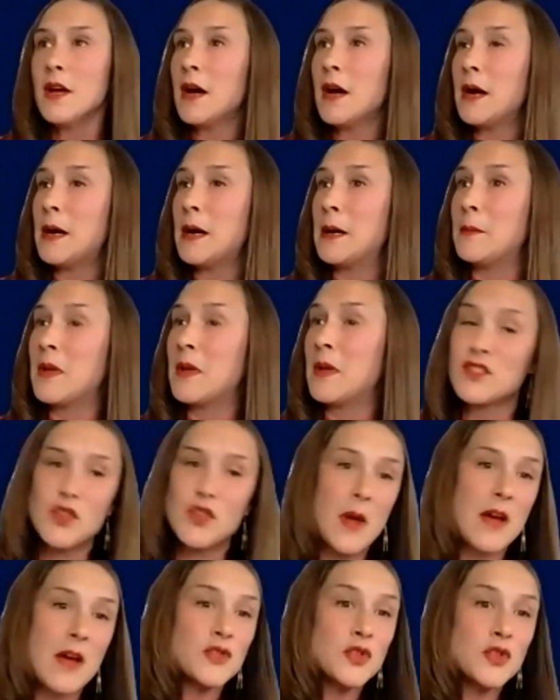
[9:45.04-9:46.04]
And so
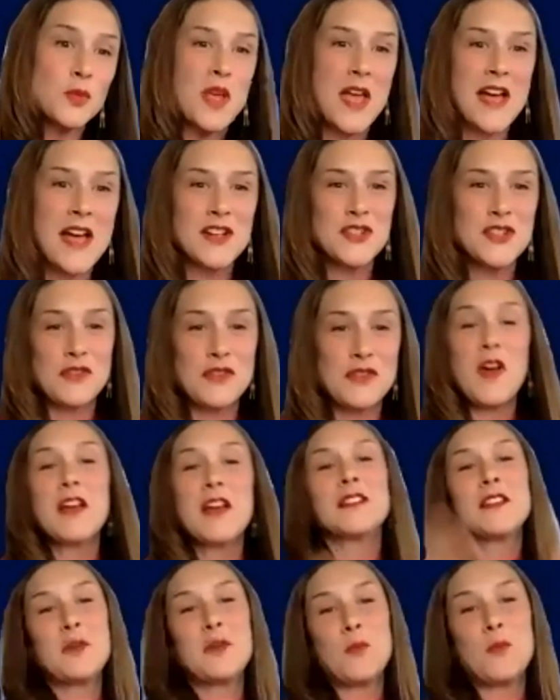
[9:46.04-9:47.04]
after we actually
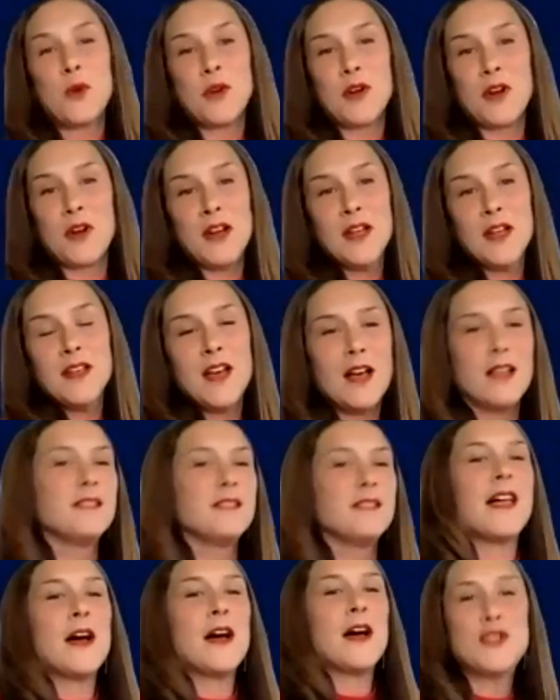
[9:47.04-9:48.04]
finally were
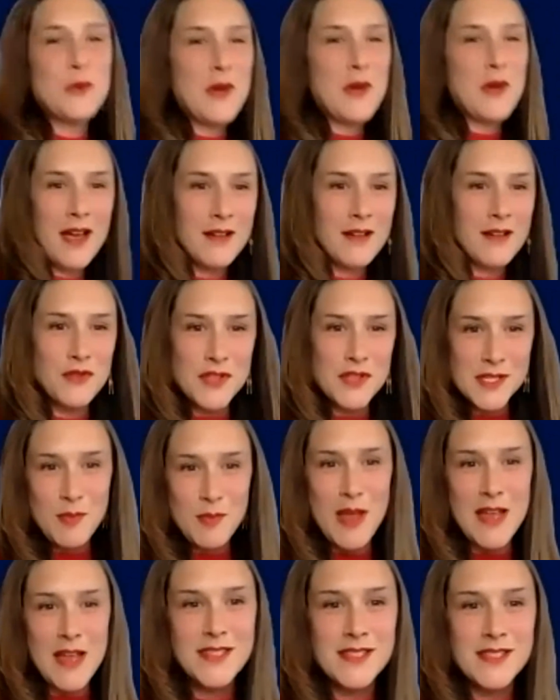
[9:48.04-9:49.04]
allowed to have the
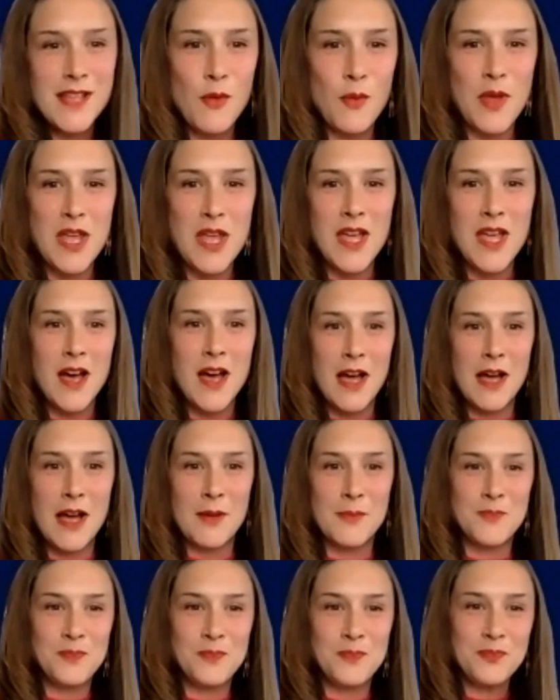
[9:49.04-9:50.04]
space that we
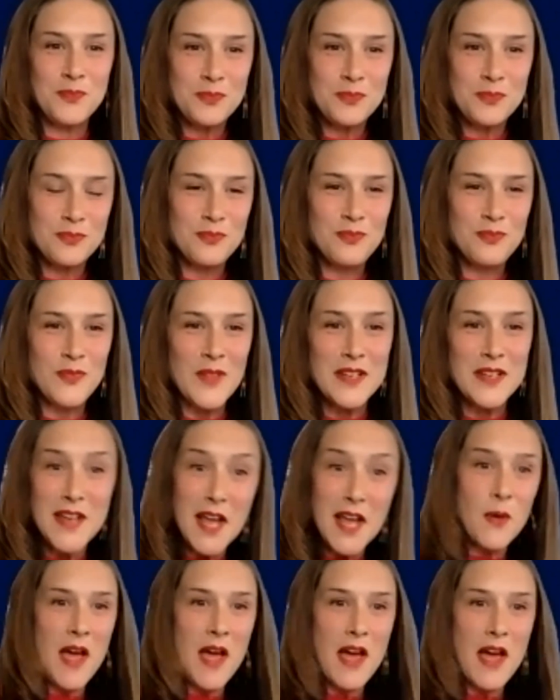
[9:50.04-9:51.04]
now
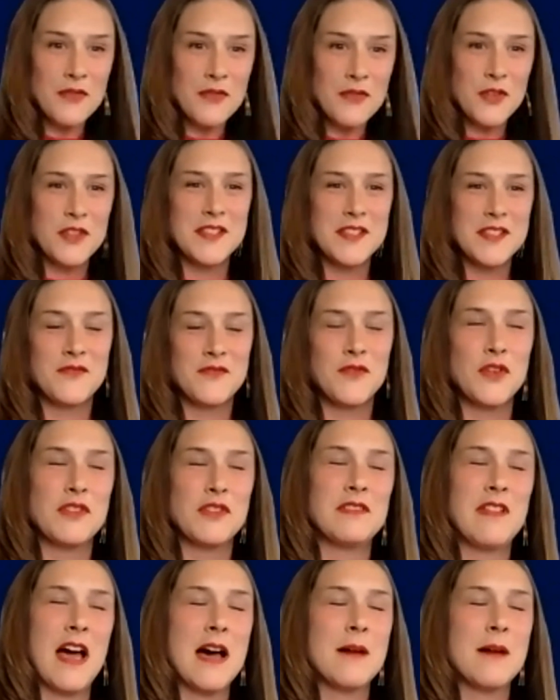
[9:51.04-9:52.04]
have for the
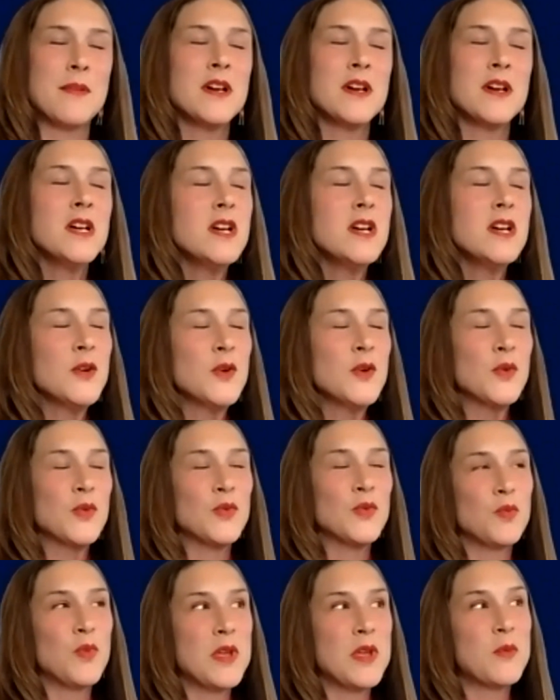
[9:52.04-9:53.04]
lab,
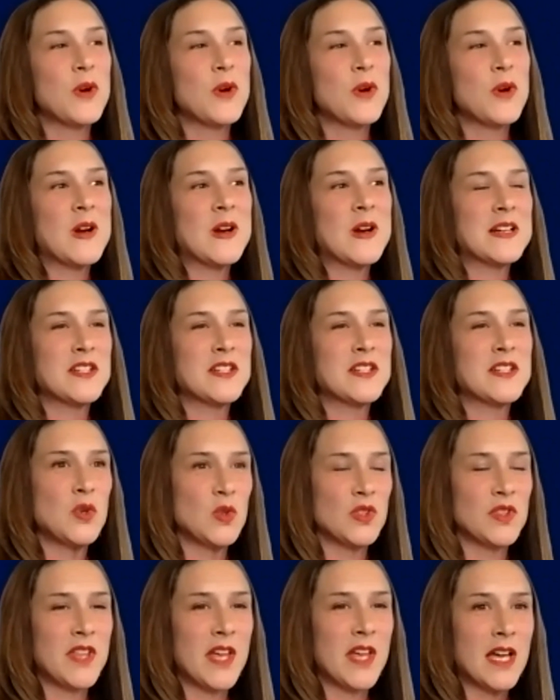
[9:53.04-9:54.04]
we were
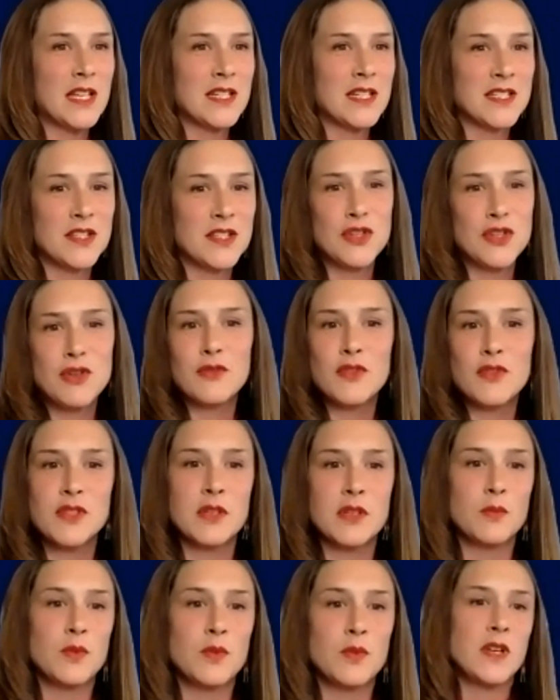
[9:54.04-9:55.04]
told that the
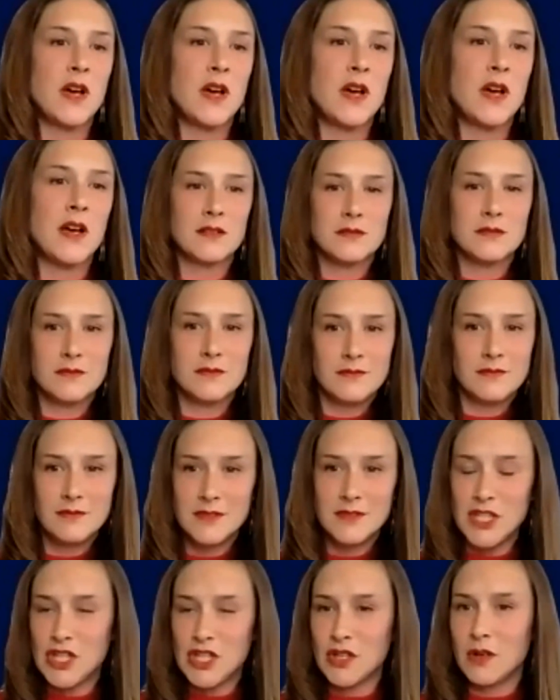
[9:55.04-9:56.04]
university would not,
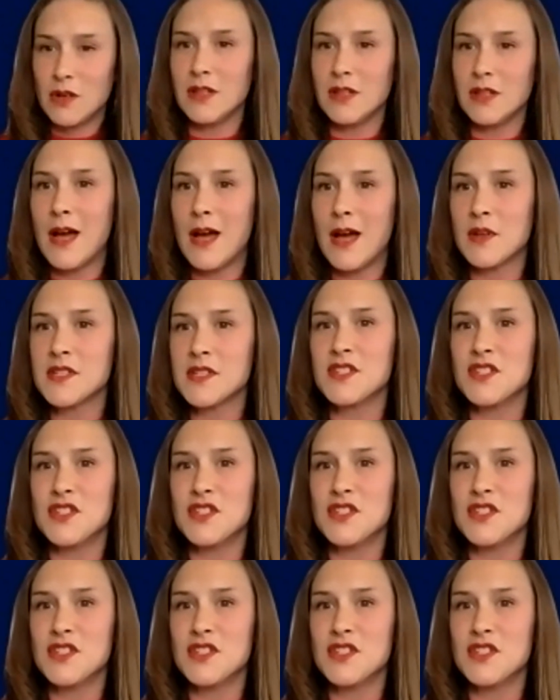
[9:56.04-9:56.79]
allow us